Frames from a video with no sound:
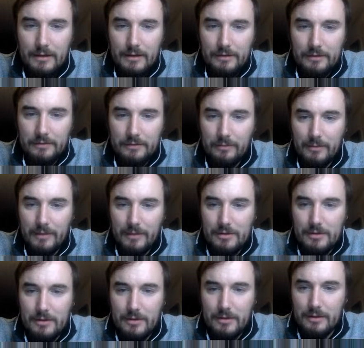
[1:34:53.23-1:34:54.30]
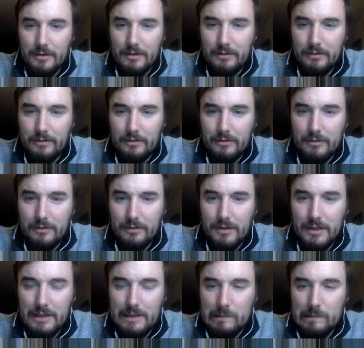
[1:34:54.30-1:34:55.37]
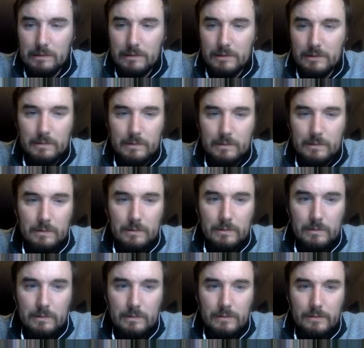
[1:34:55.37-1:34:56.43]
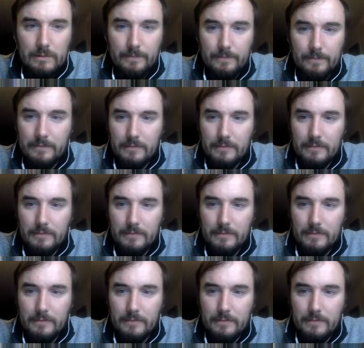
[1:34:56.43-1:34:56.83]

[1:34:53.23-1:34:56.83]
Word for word: lot of nice information on this. Ooh.